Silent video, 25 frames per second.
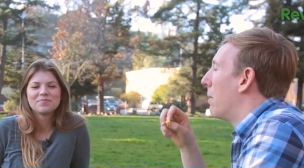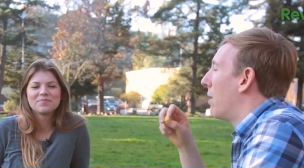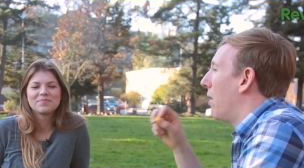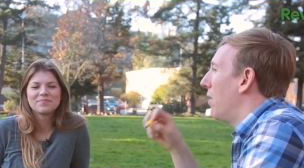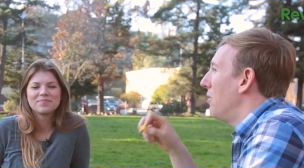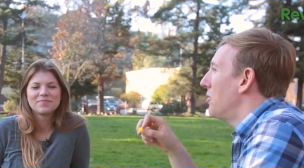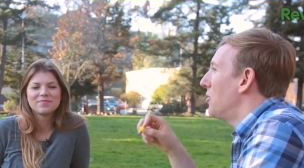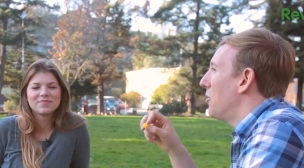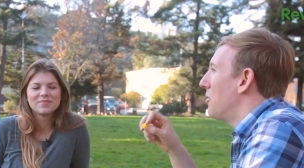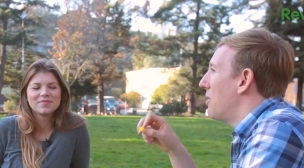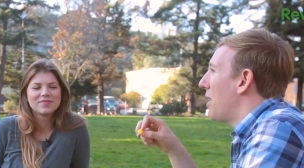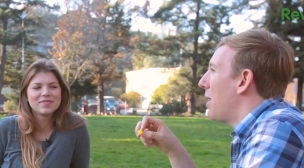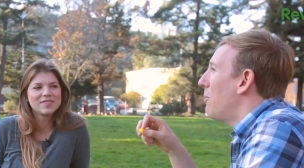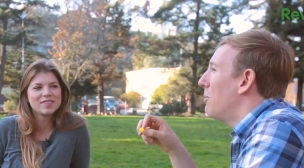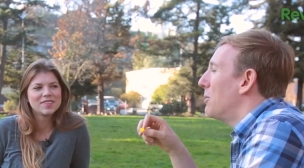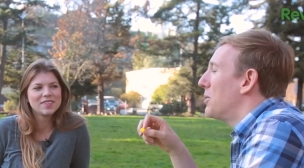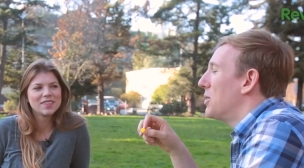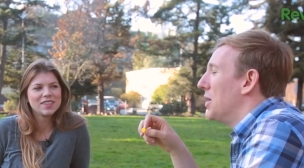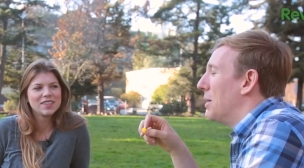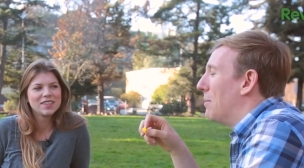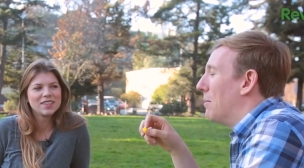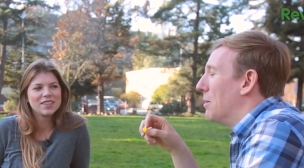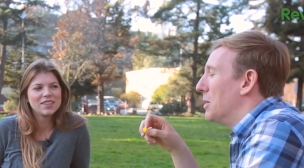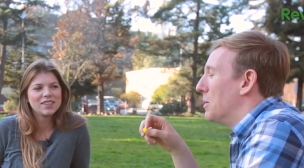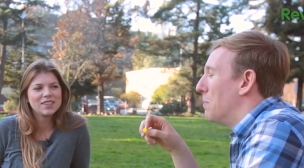Speaker 1: but also, that was
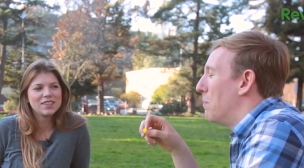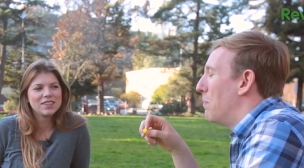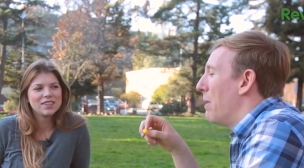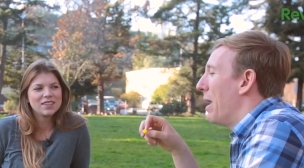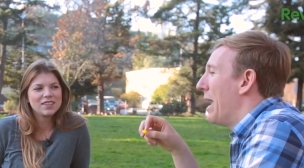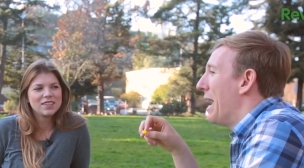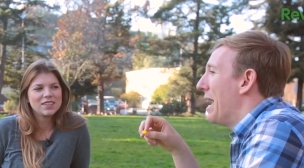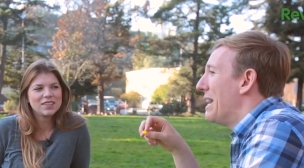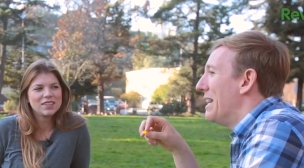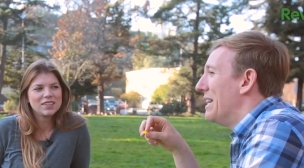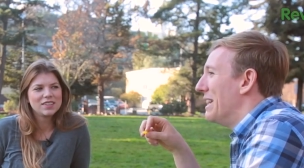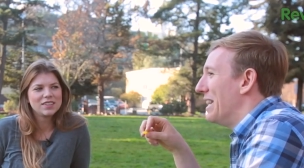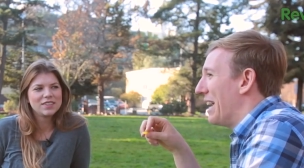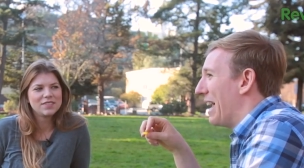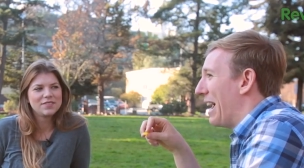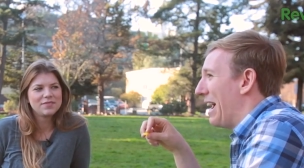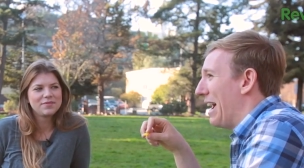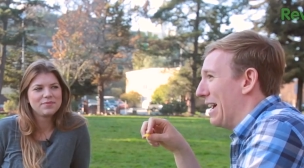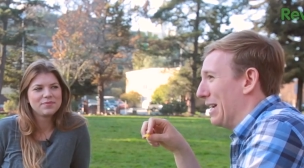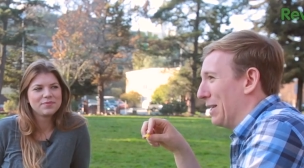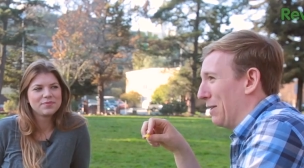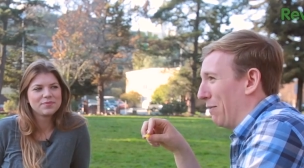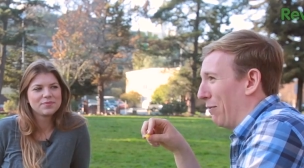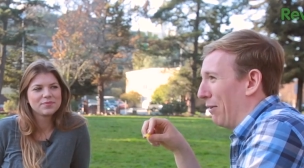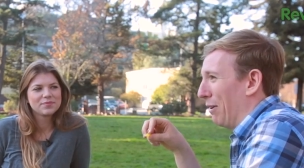someone's pain in the
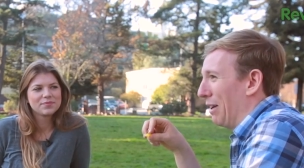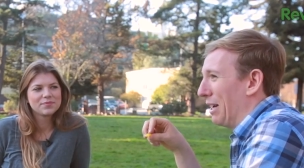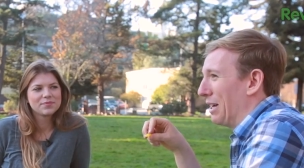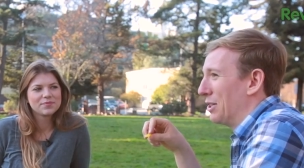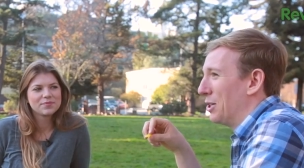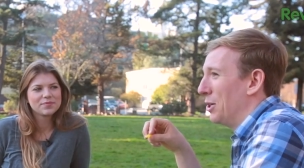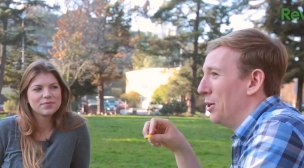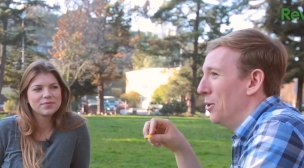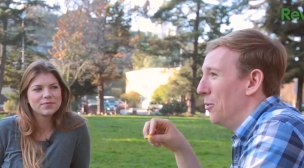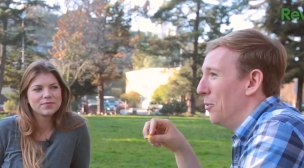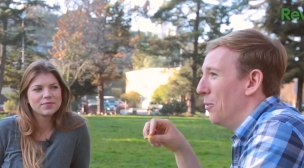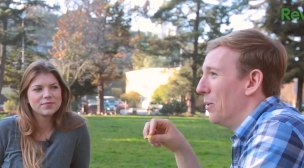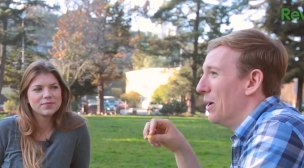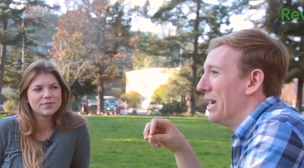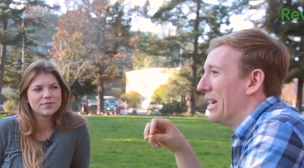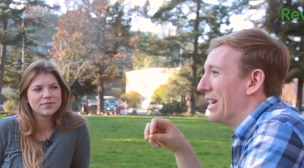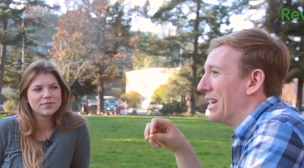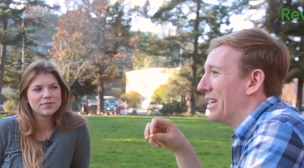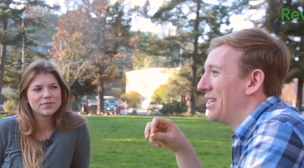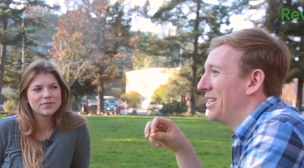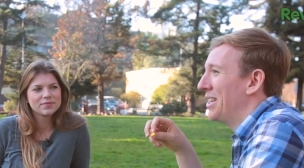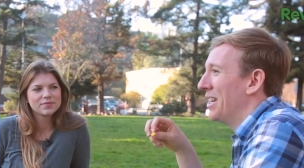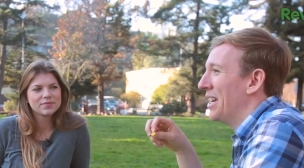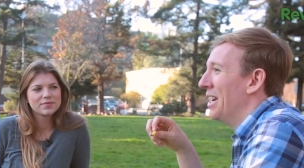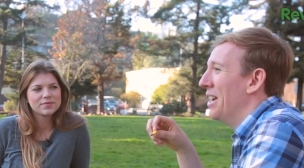ass for like two
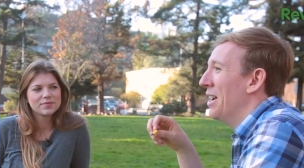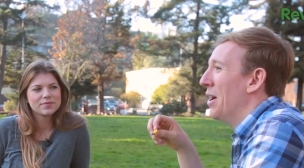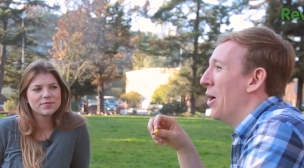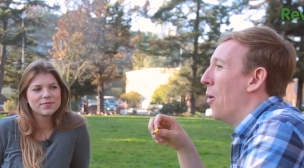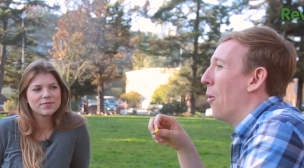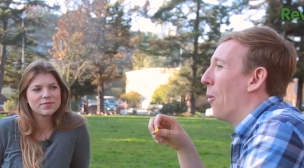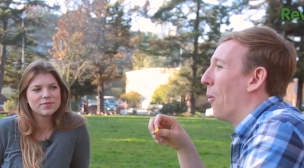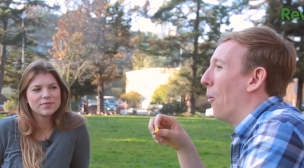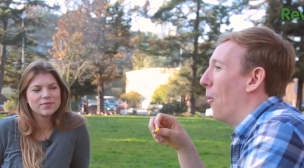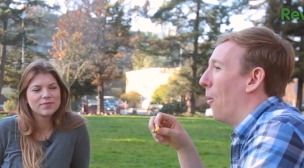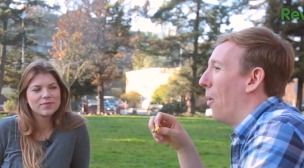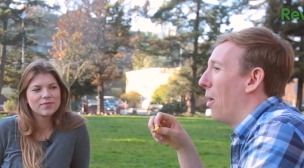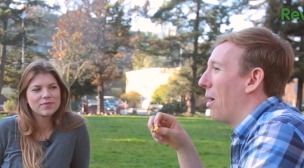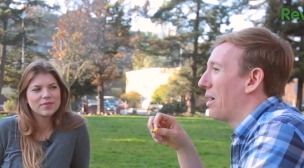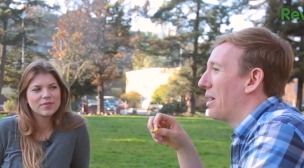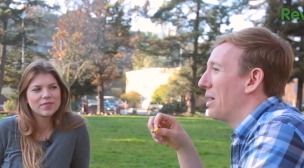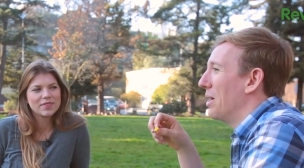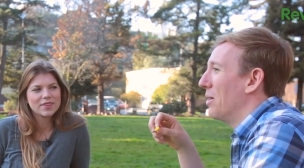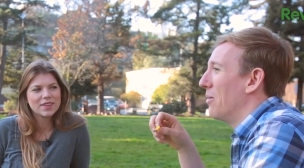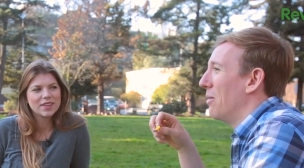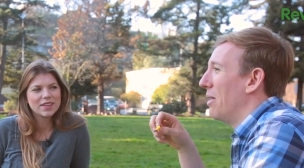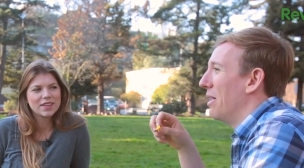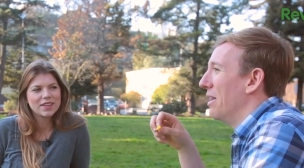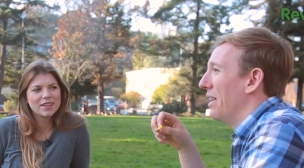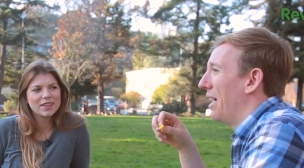weeks,
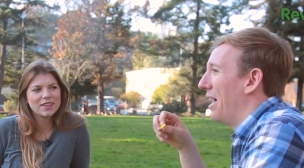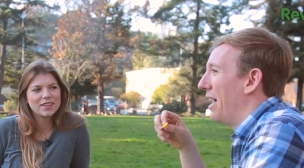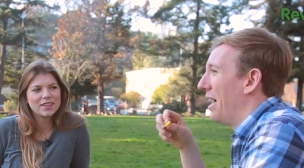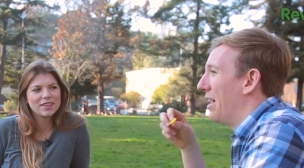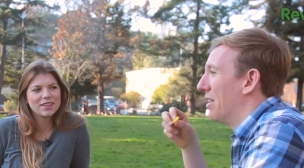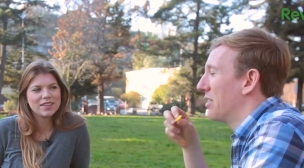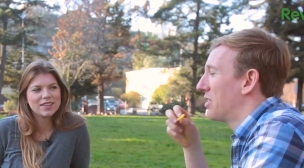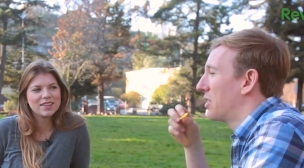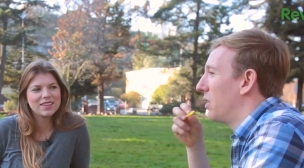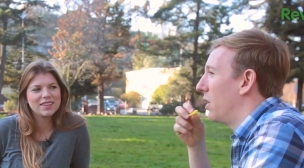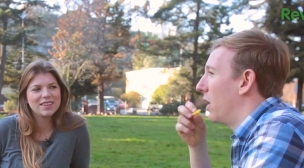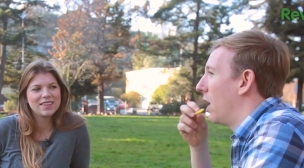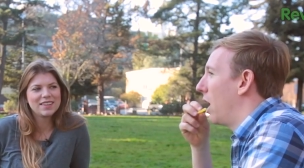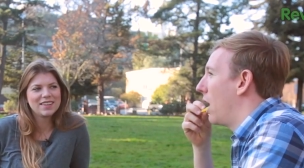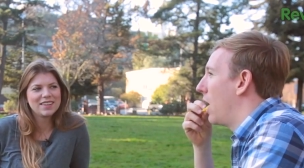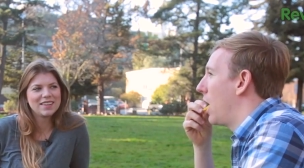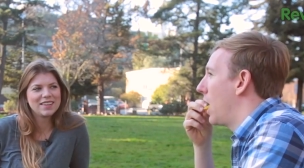walking around the house going, oh,